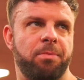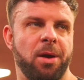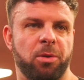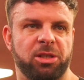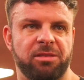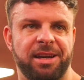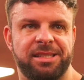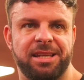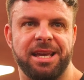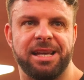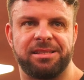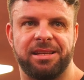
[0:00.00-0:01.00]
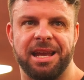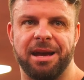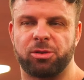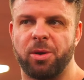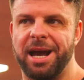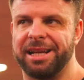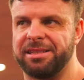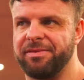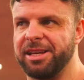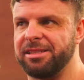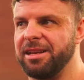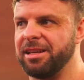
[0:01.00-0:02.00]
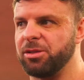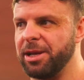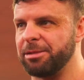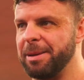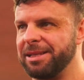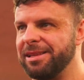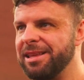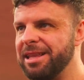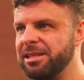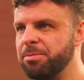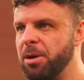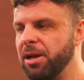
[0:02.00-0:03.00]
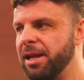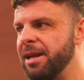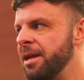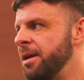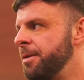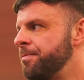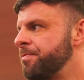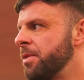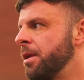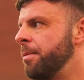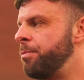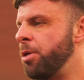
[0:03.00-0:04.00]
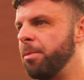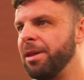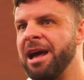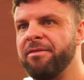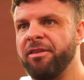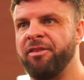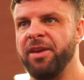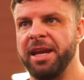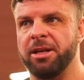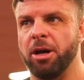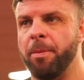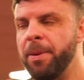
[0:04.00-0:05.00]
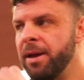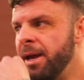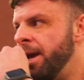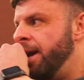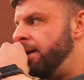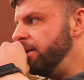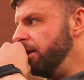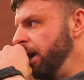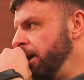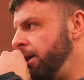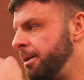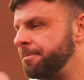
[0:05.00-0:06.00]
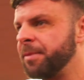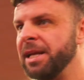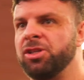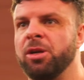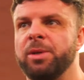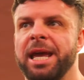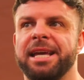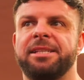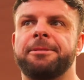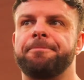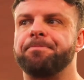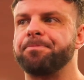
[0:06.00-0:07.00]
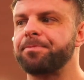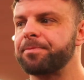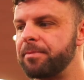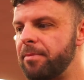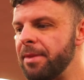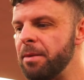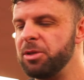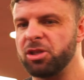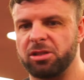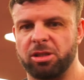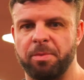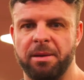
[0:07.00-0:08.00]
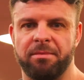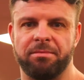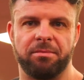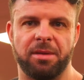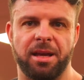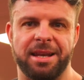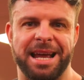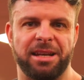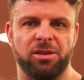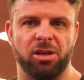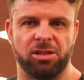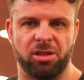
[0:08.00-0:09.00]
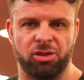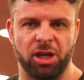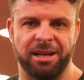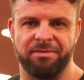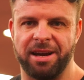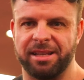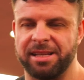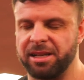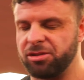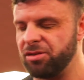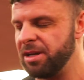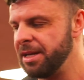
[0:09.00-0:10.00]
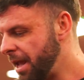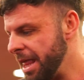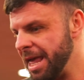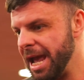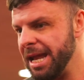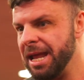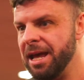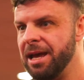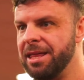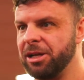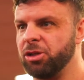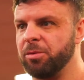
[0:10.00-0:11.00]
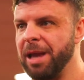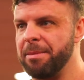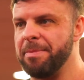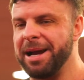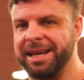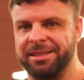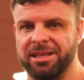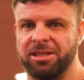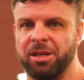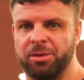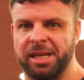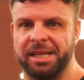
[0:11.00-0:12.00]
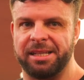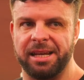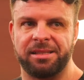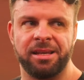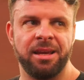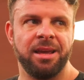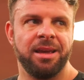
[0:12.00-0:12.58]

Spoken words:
But it was a rest day yesterday. I was quite active yesterday, so I expected that this morning. Probably have a feed up in 2 days, which will just be a Nando's, so chicken and rice extra. And then that should get me back into the 260s.